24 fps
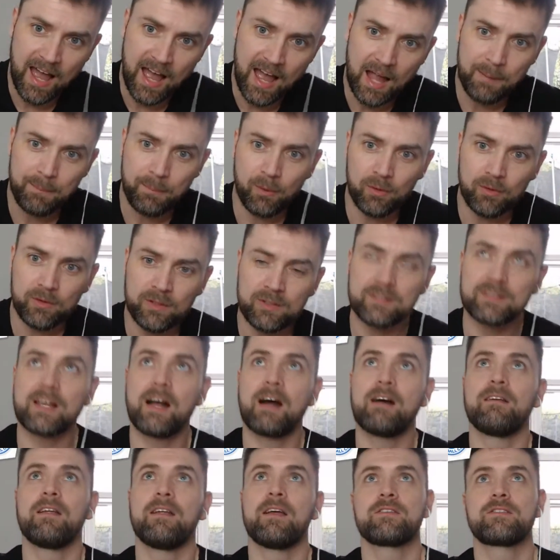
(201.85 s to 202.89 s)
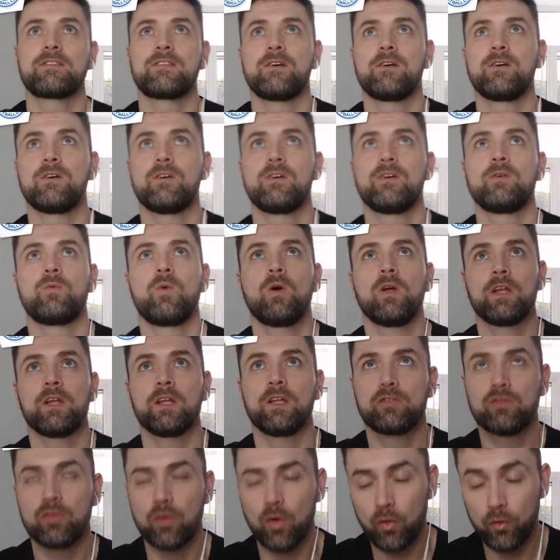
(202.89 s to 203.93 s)
I put this down as
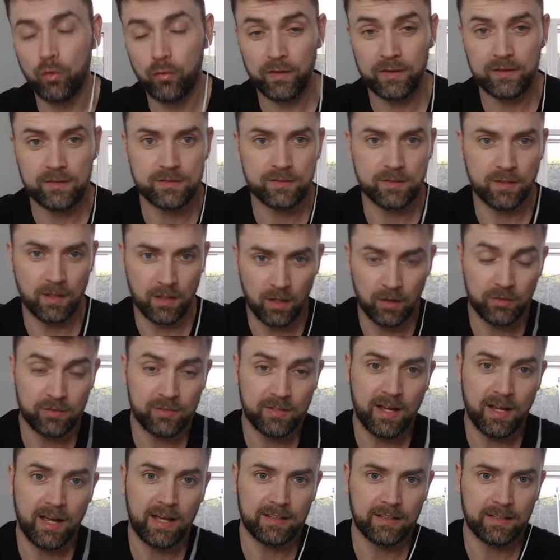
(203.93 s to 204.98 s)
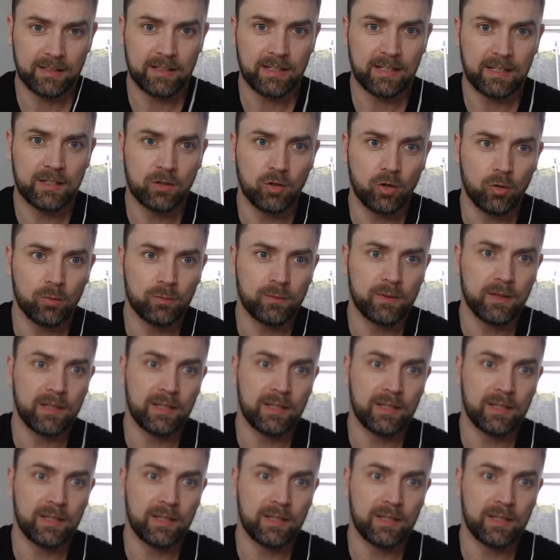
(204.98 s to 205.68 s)
one of the trophies alongside the League Cup